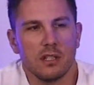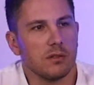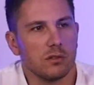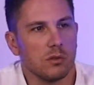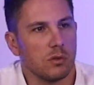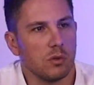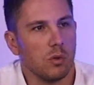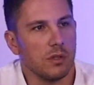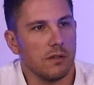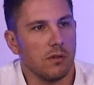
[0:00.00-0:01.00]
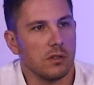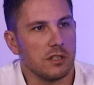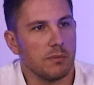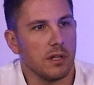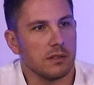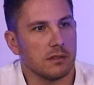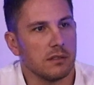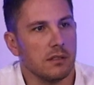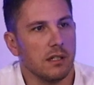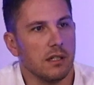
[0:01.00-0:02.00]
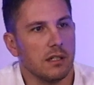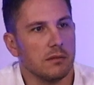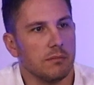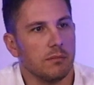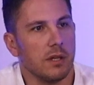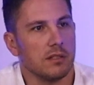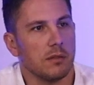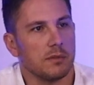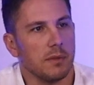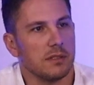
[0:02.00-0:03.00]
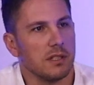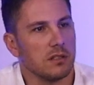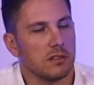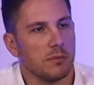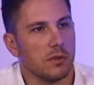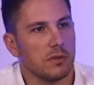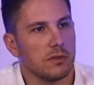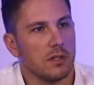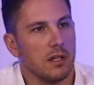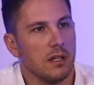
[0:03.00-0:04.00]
Now it's called Advantage Plus, budget optimization, I suppose.